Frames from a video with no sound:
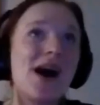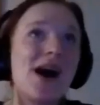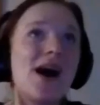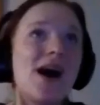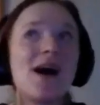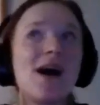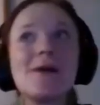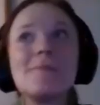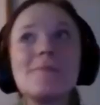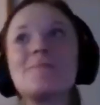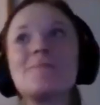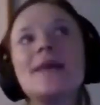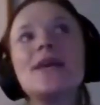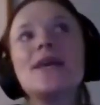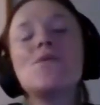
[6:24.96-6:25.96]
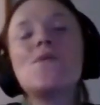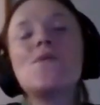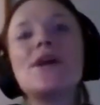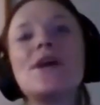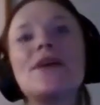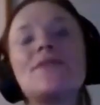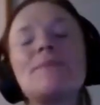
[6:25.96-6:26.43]
and two. I am
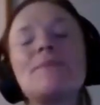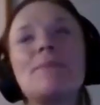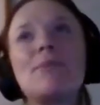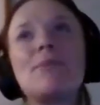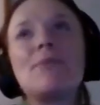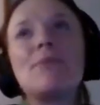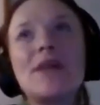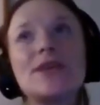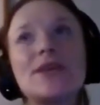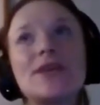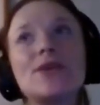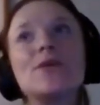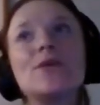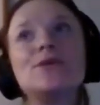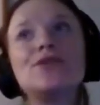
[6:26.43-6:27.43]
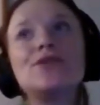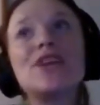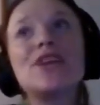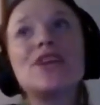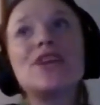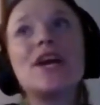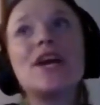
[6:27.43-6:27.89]
happy with people like
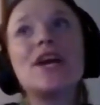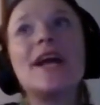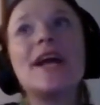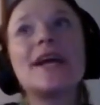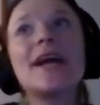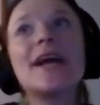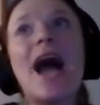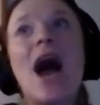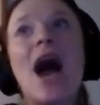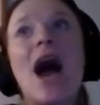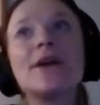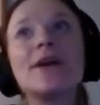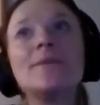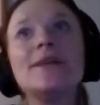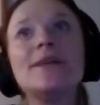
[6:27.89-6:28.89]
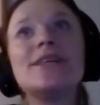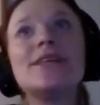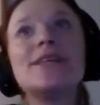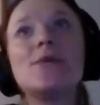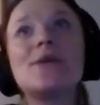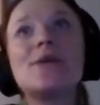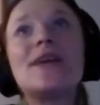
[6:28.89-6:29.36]
you who share, like,
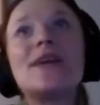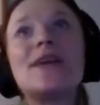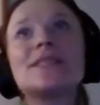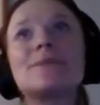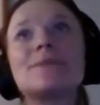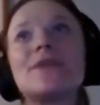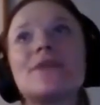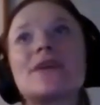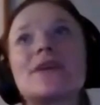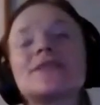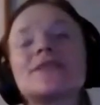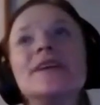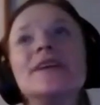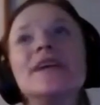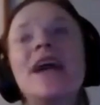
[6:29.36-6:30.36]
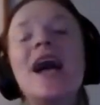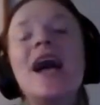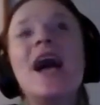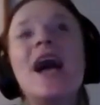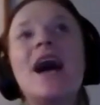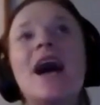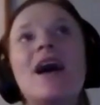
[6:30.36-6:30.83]
how can we deal with this? But
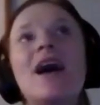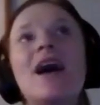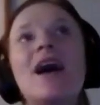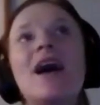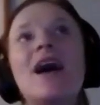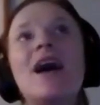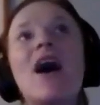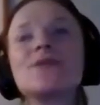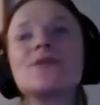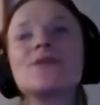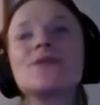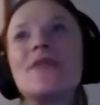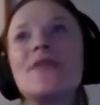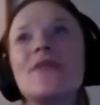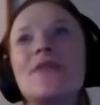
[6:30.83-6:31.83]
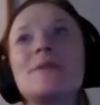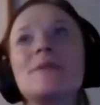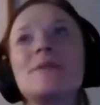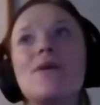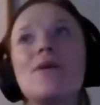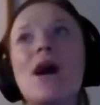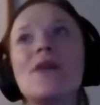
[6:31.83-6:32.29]
there's also, I think
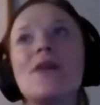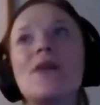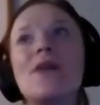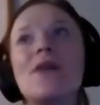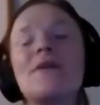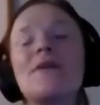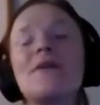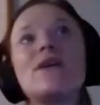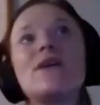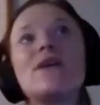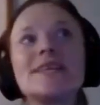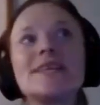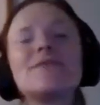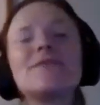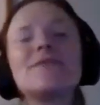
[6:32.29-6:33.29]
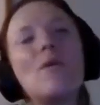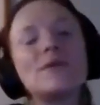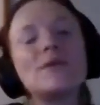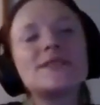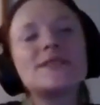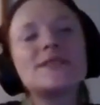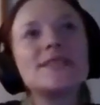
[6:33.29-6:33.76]
those people, they feel a
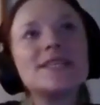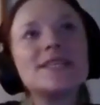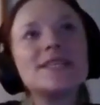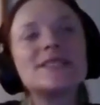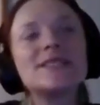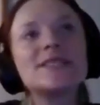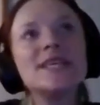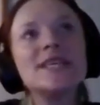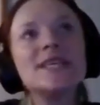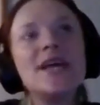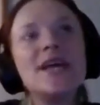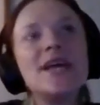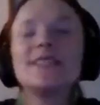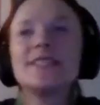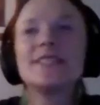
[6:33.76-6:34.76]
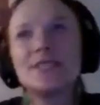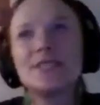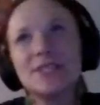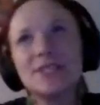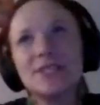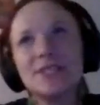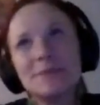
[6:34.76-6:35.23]
sense of hopelessness
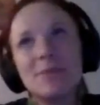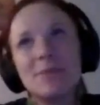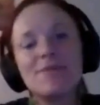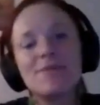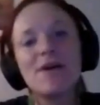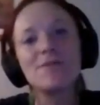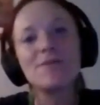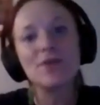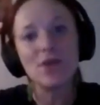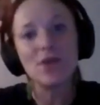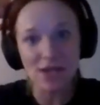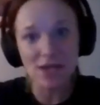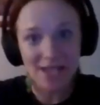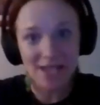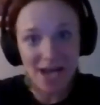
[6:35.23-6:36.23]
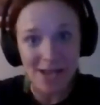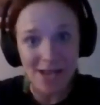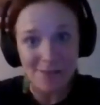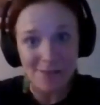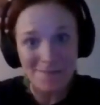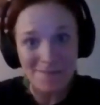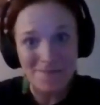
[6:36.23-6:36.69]
that Indigenous people have felt for a
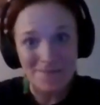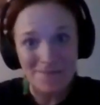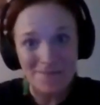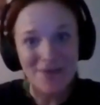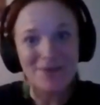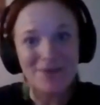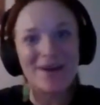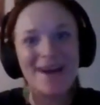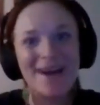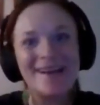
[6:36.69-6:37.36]
long time,